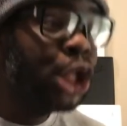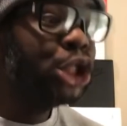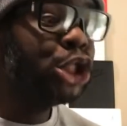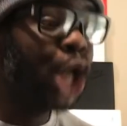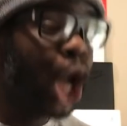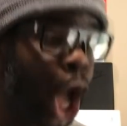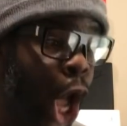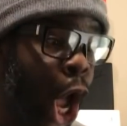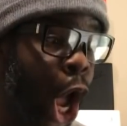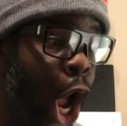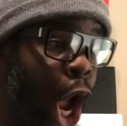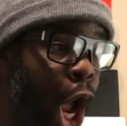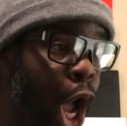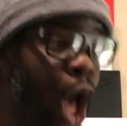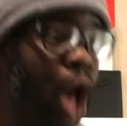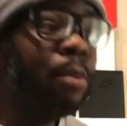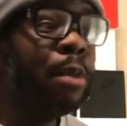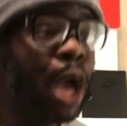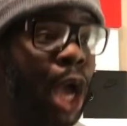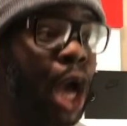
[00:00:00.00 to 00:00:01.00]
Shit. Man, you're
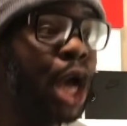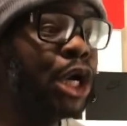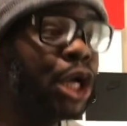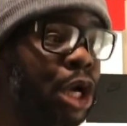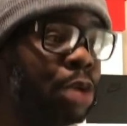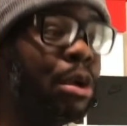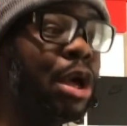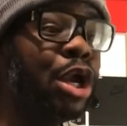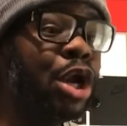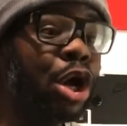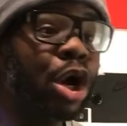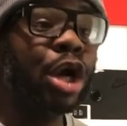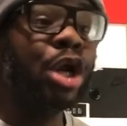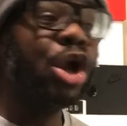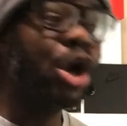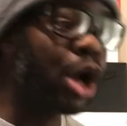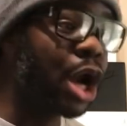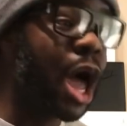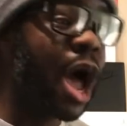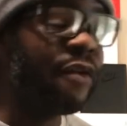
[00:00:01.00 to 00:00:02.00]

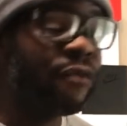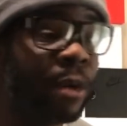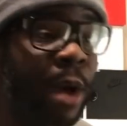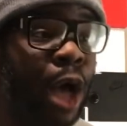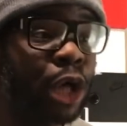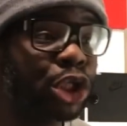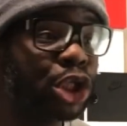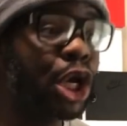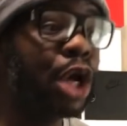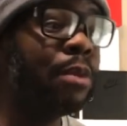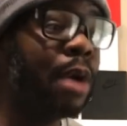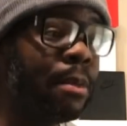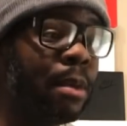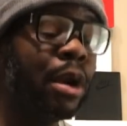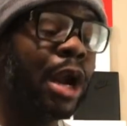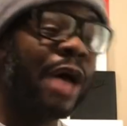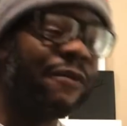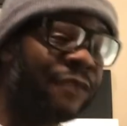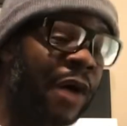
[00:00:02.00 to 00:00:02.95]
going to have around shit. Maybe like